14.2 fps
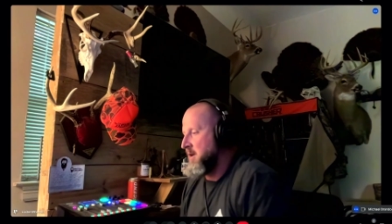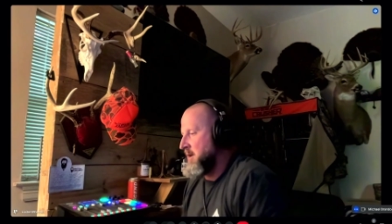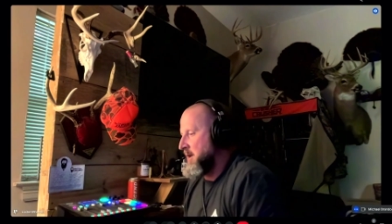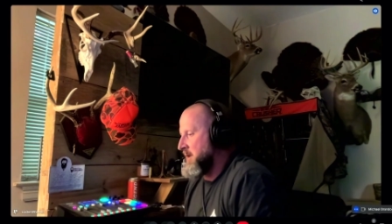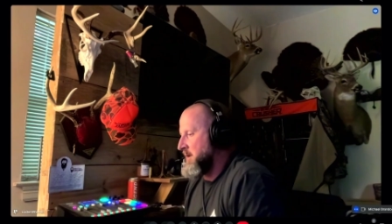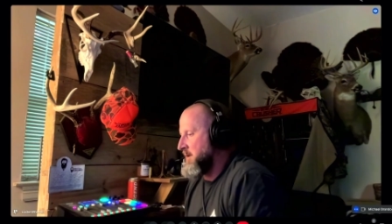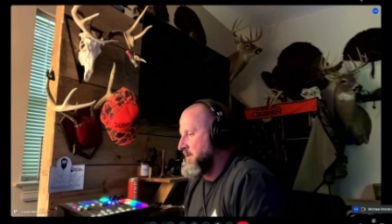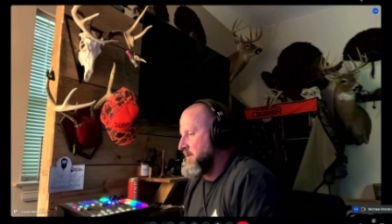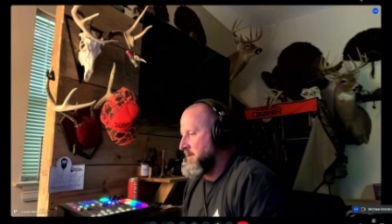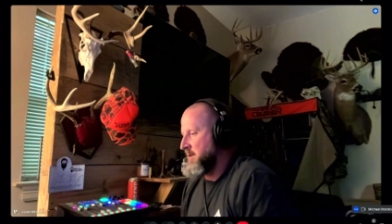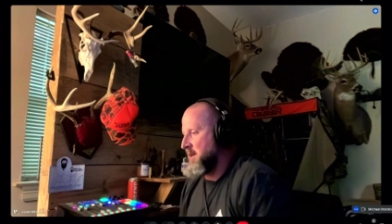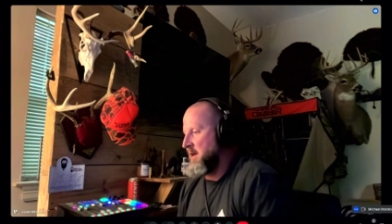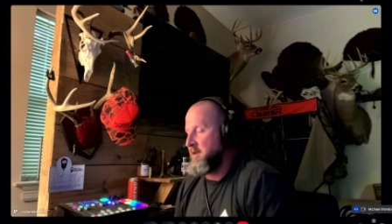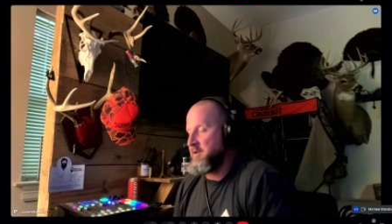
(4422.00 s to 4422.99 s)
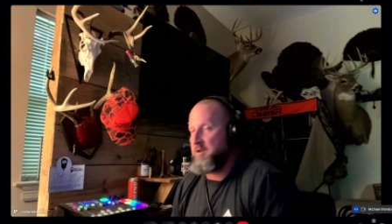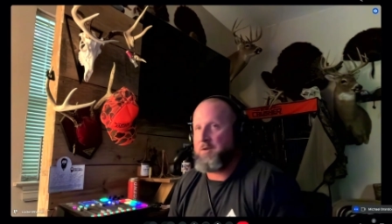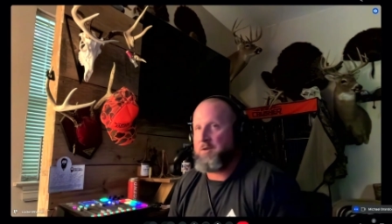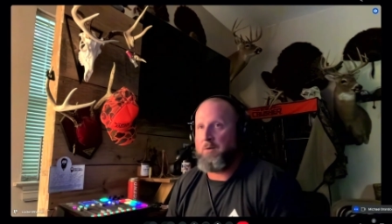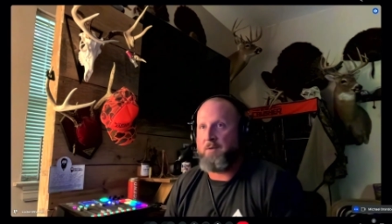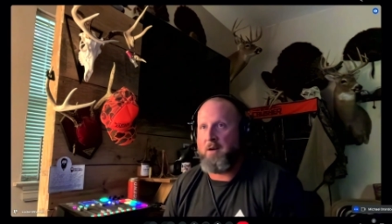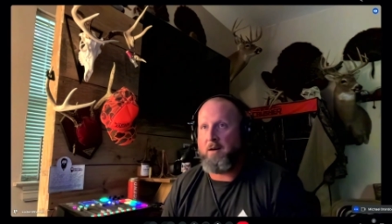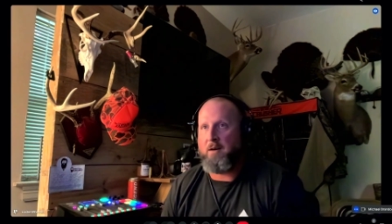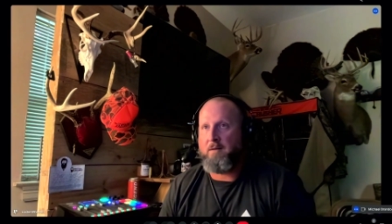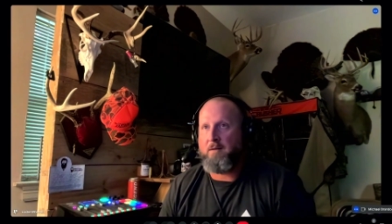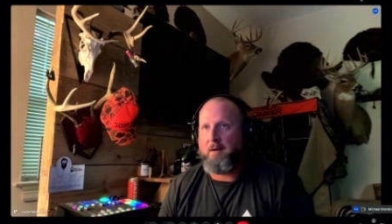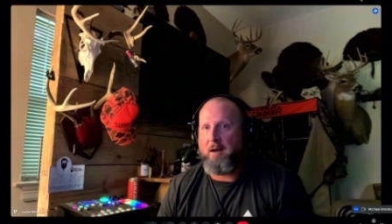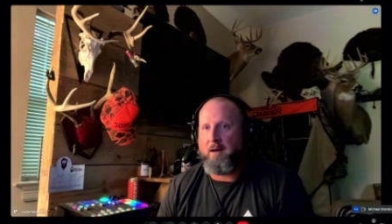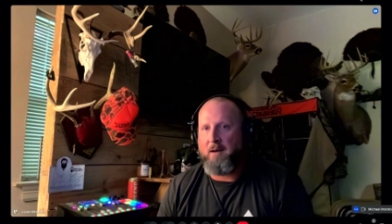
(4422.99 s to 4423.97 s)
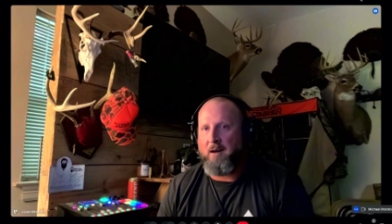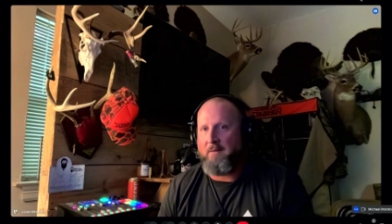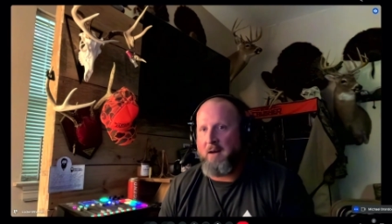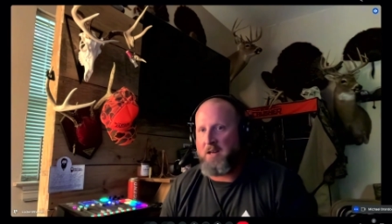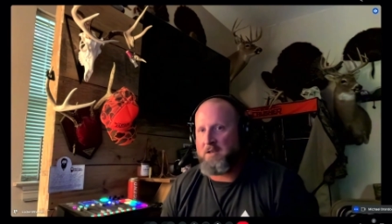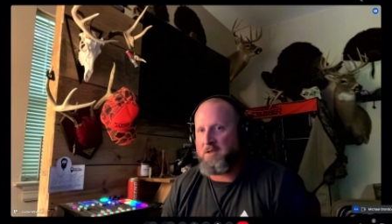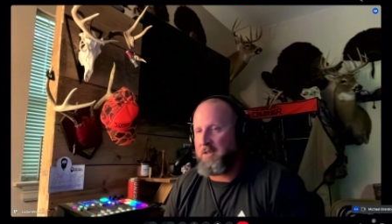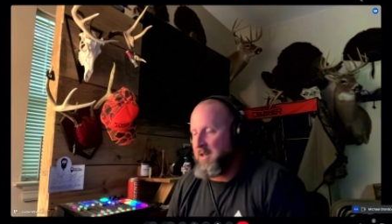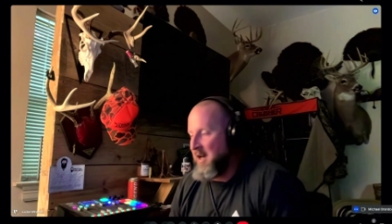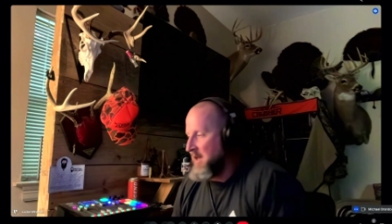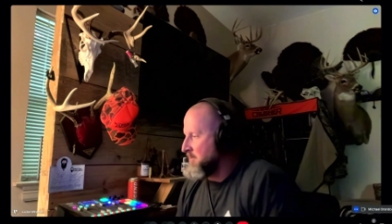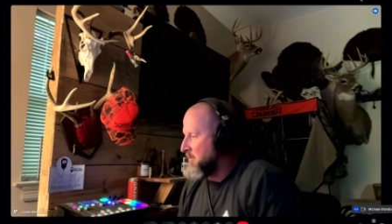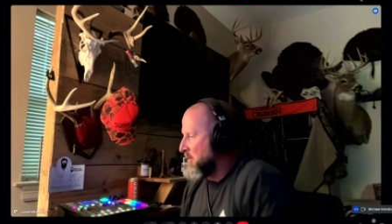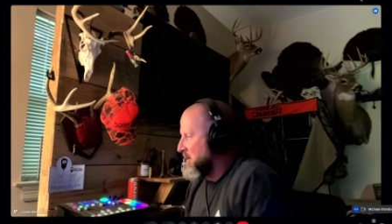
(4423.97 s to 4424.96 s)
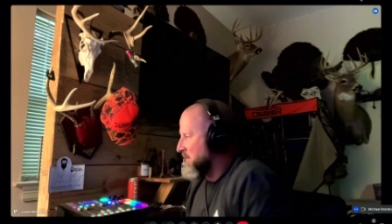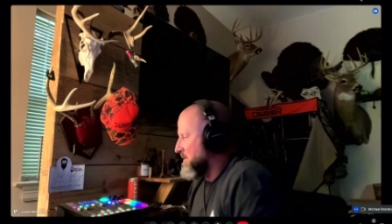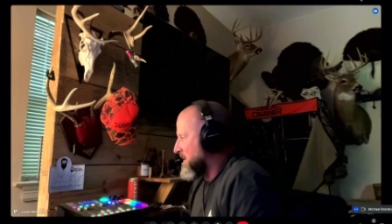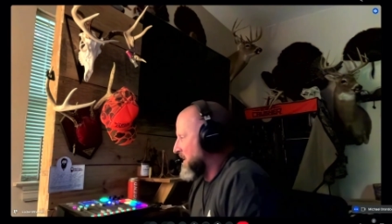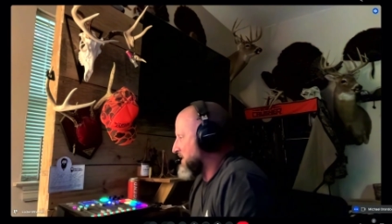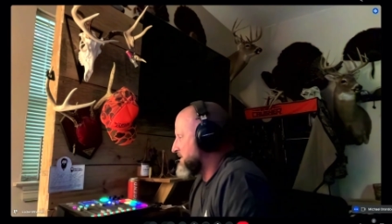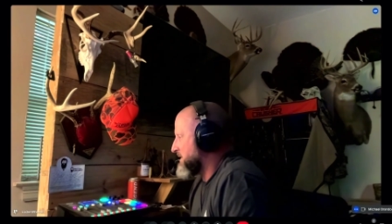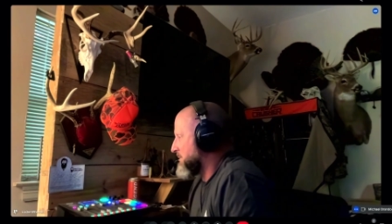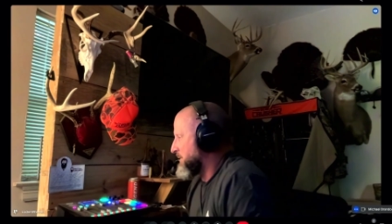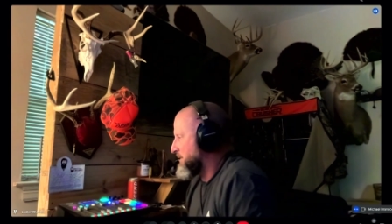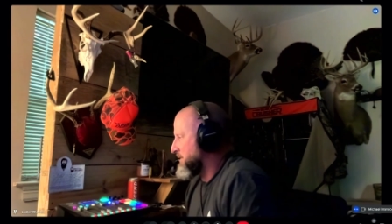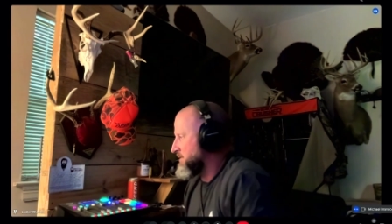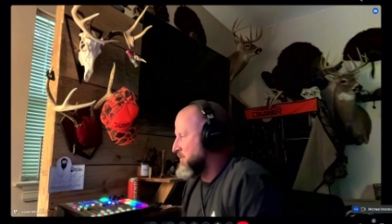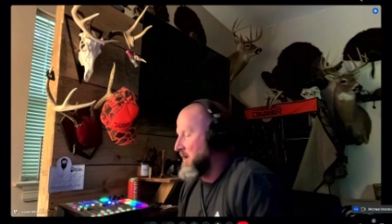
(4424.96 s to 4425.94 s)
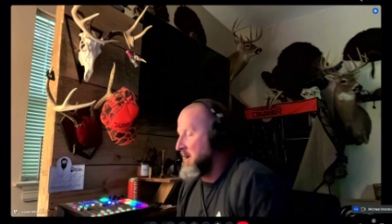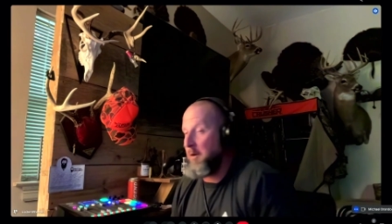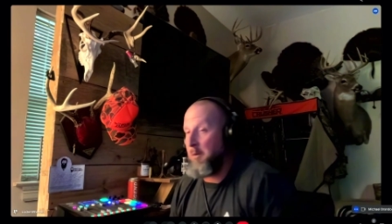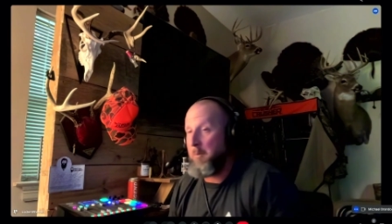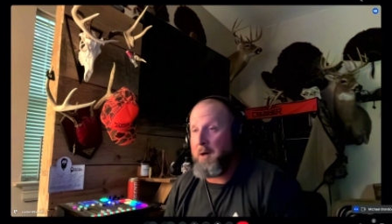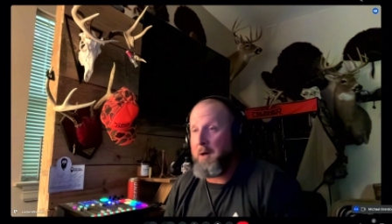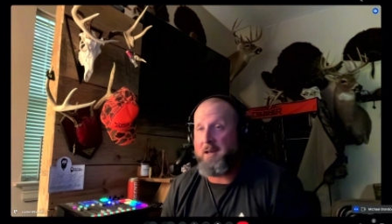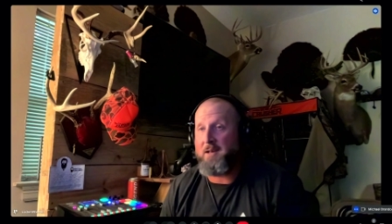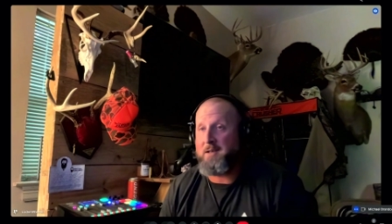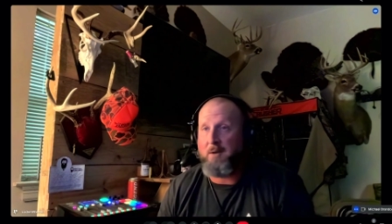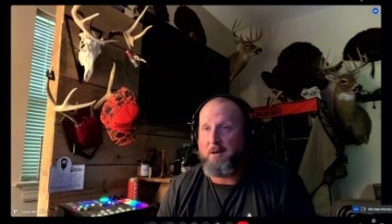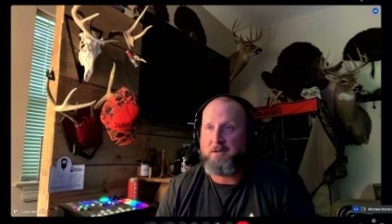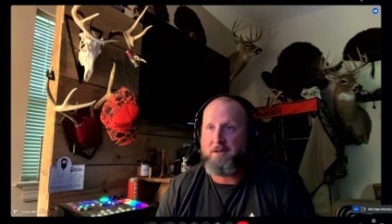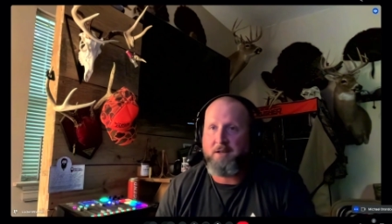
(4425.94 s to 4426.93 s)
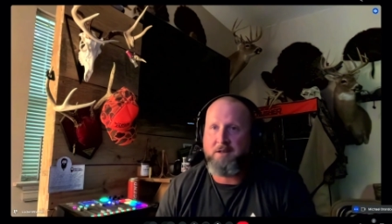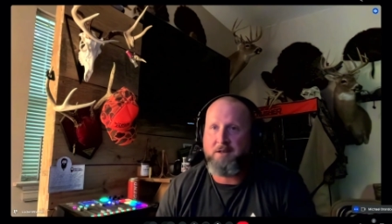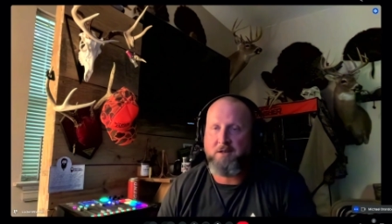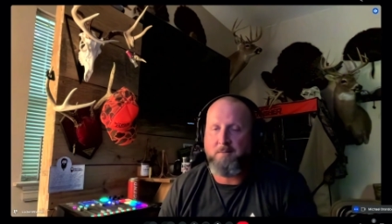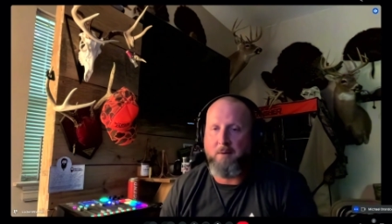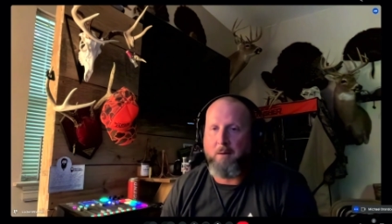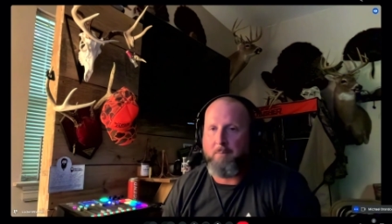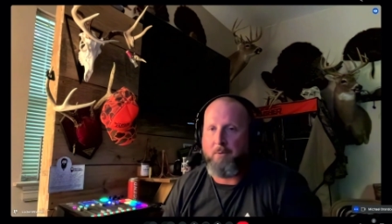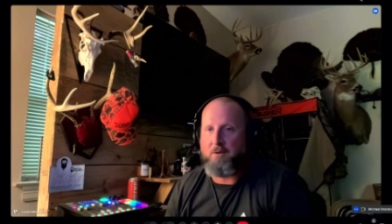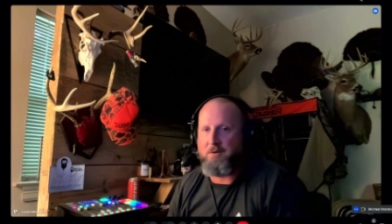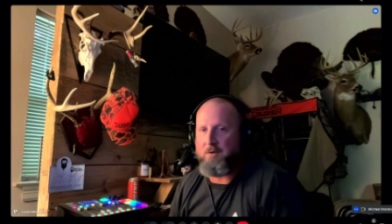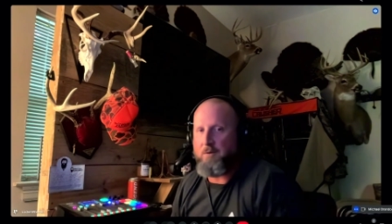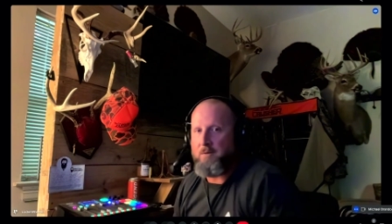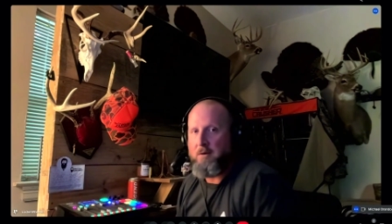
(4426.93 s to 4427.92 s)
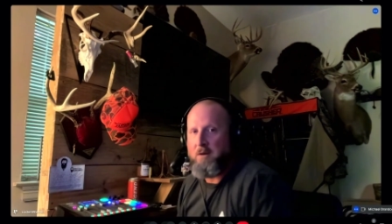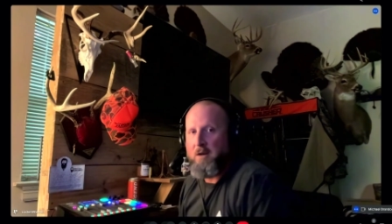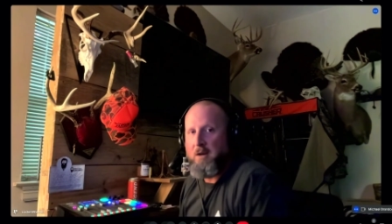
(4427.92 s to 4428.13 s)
kind of just on there. I've actually gotten more over the last couple of years where I don't pay as much attention to my personal